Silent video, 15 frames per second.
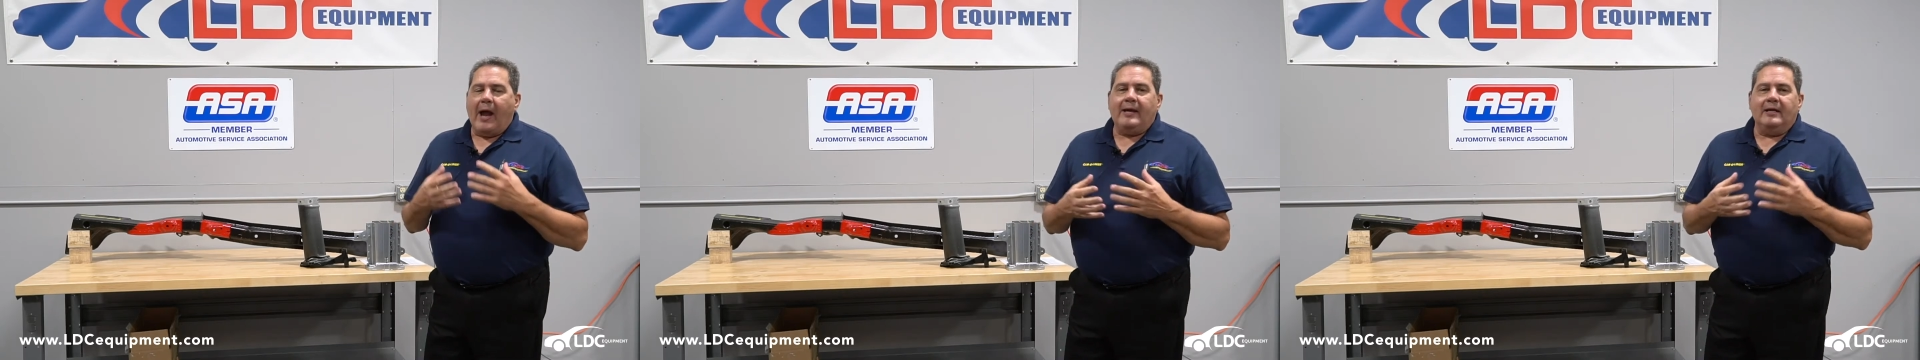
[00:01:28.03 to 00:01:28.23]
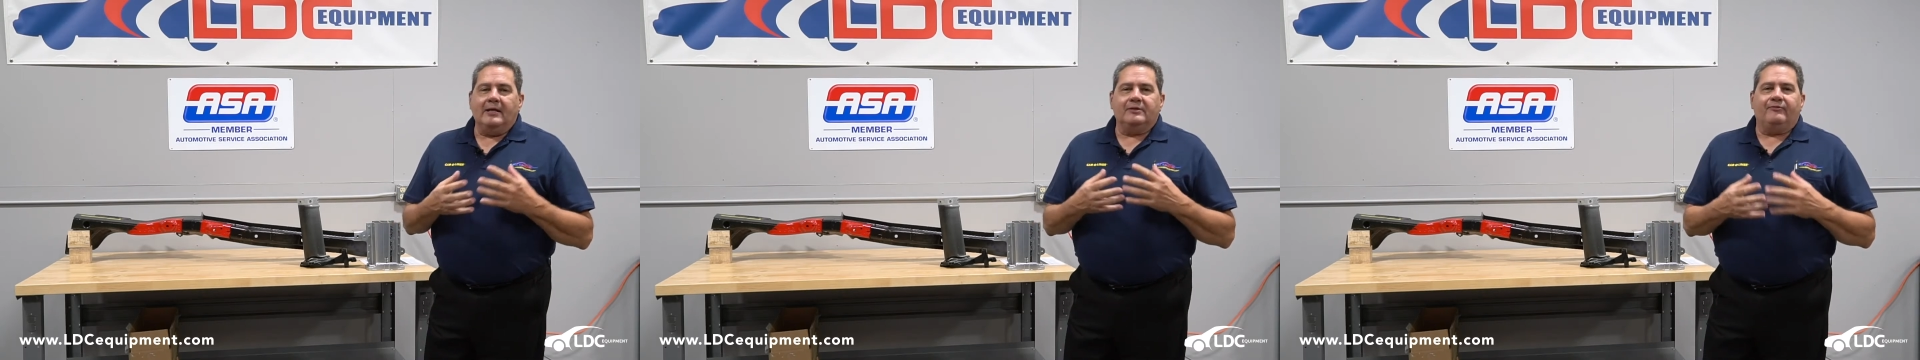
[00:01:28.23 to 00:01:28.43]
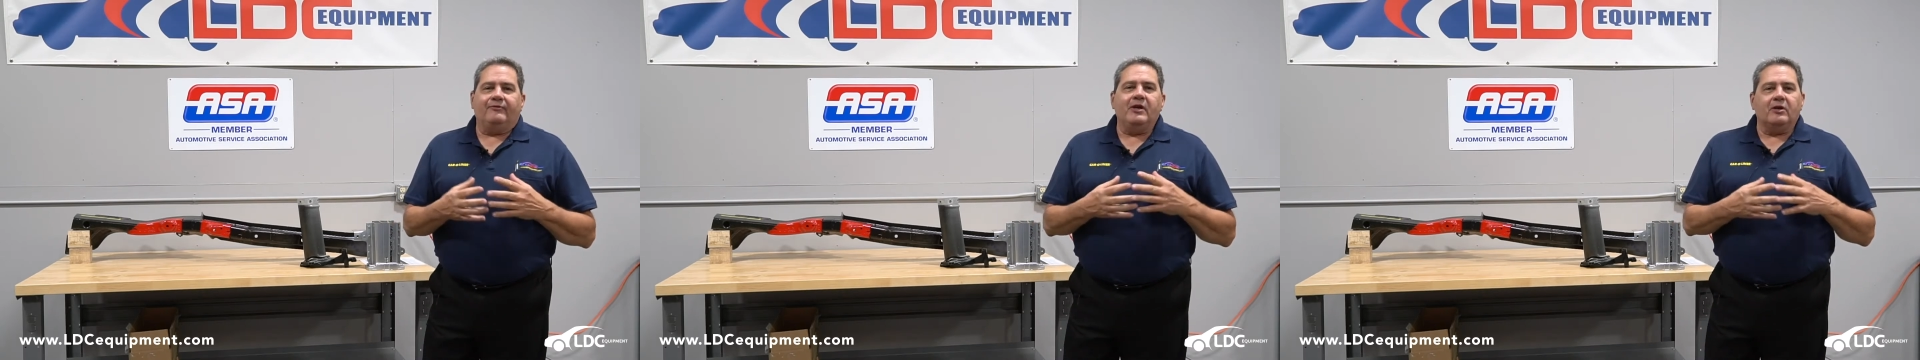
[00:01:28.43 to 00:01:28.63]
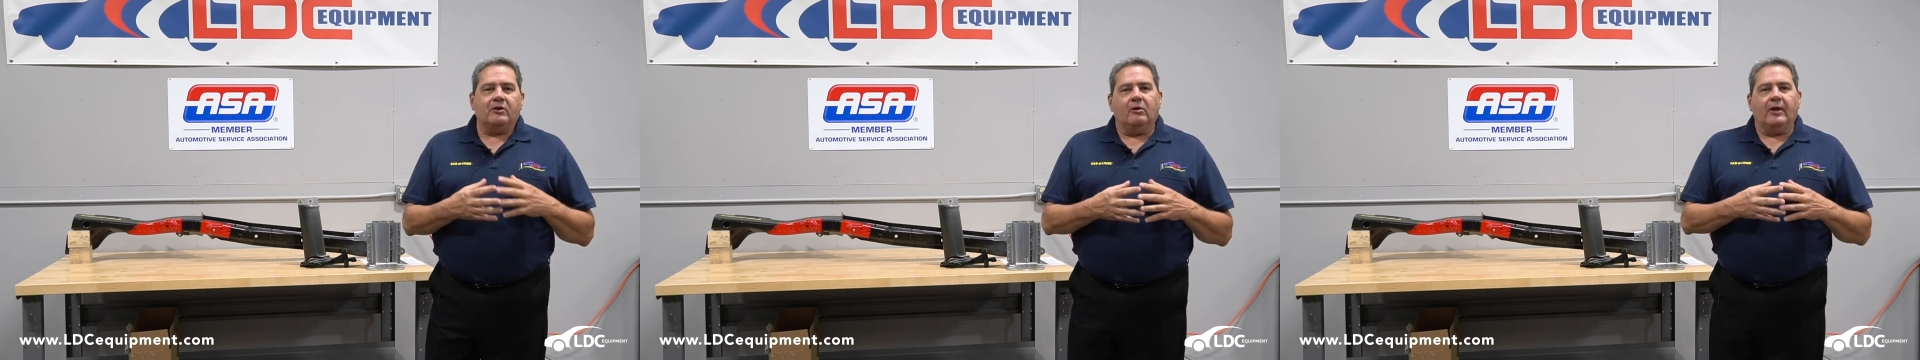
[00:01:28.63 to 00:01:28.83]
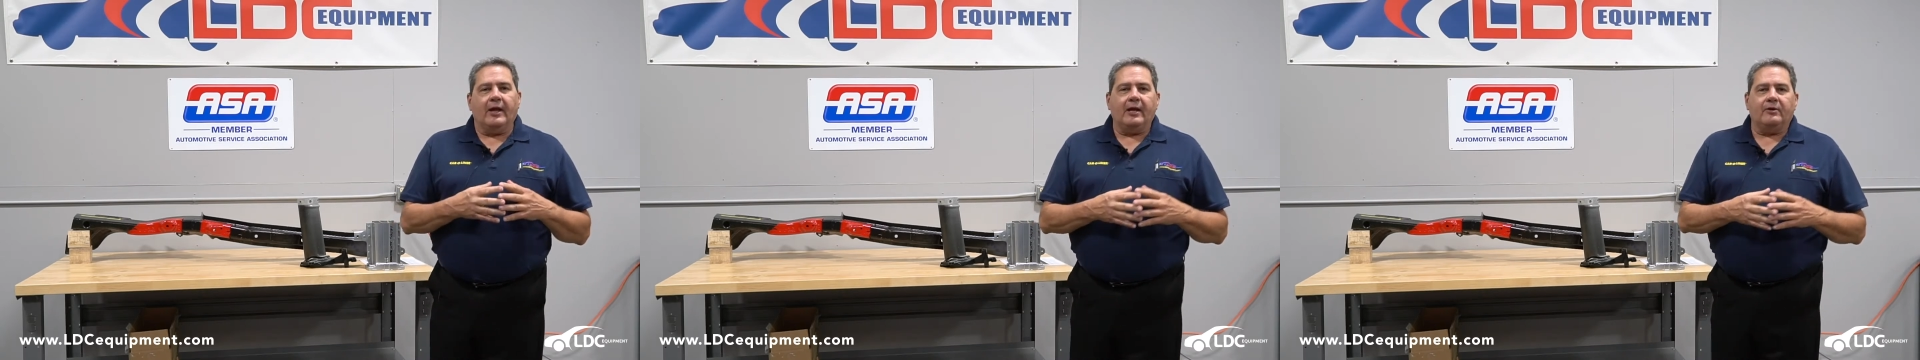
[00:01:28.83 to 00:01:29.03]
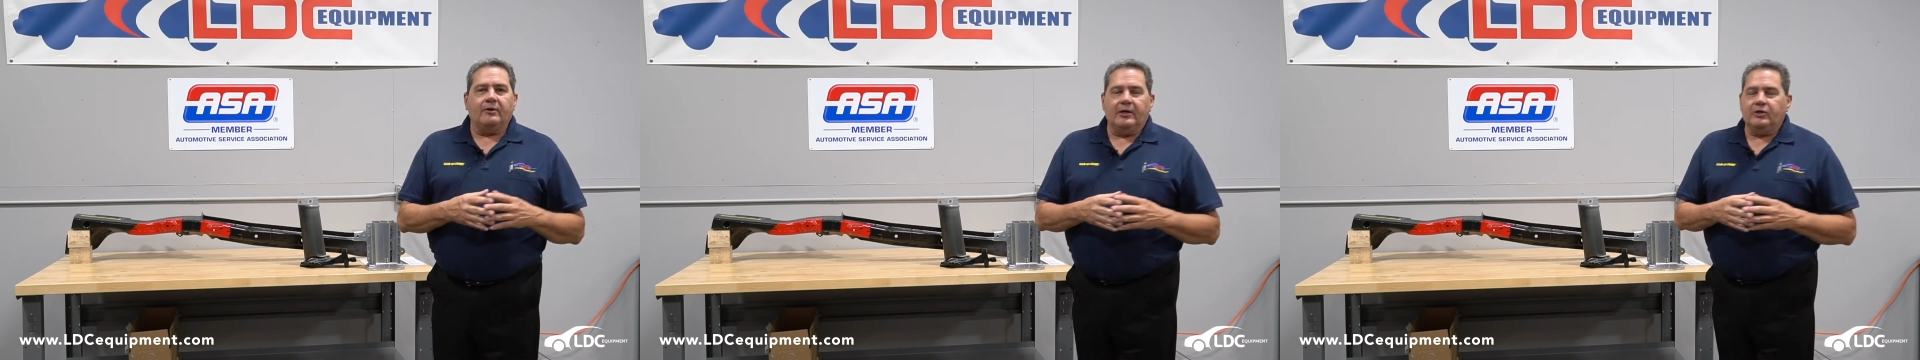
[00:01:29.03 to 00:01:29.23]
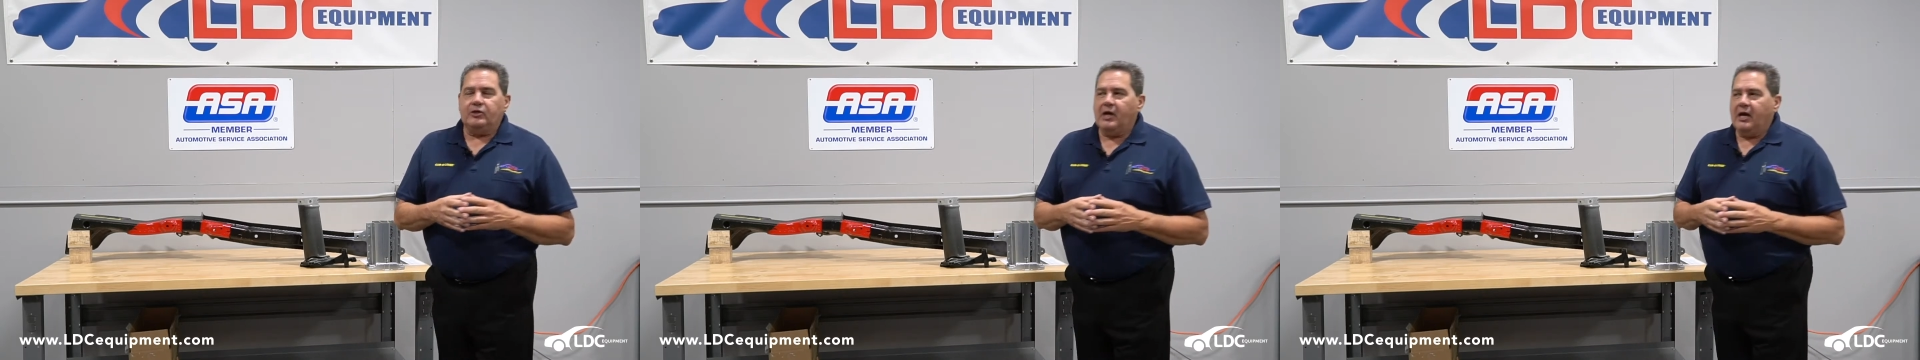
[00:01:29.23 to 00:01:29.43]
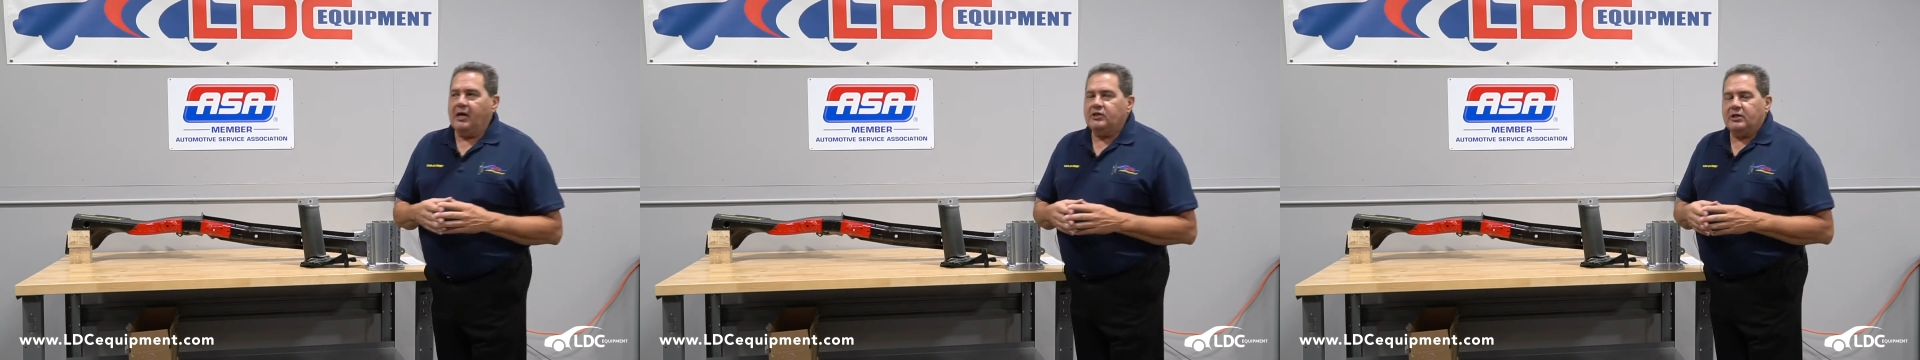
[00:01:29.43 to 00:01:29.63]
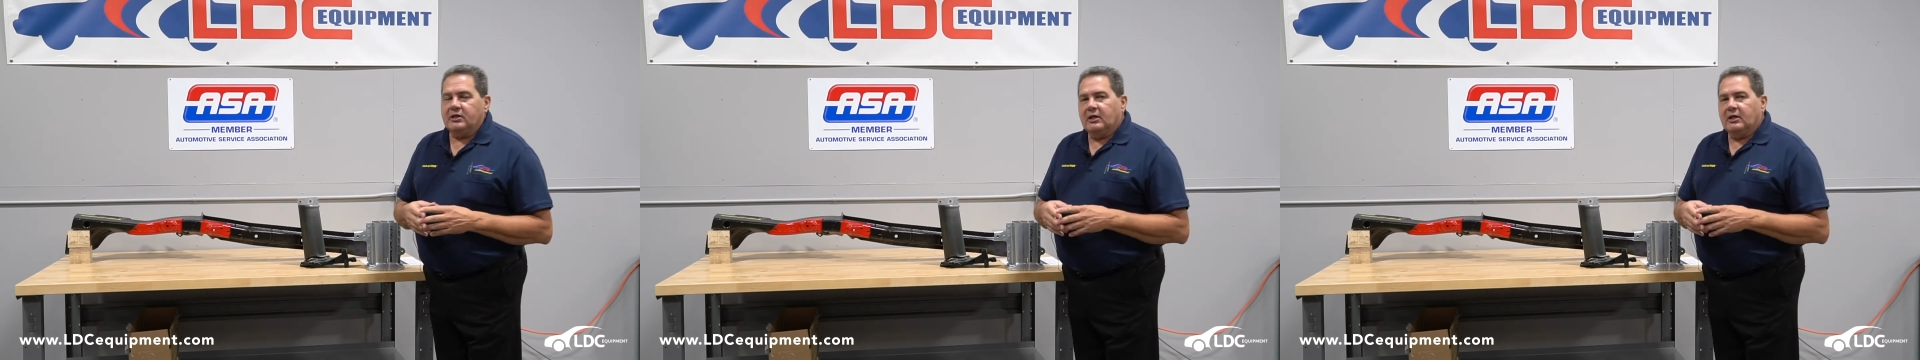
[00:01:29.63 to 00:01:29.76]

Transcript: is vehicle anchoring changing,